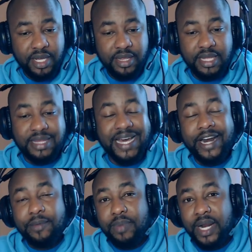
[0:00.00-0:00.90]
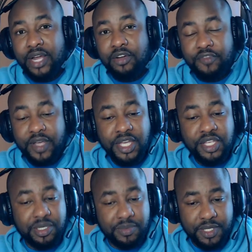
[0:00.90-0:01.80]
the third plague of
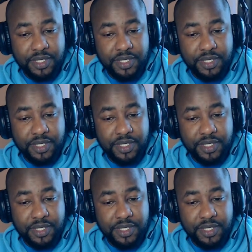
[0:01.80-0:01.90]
Egypt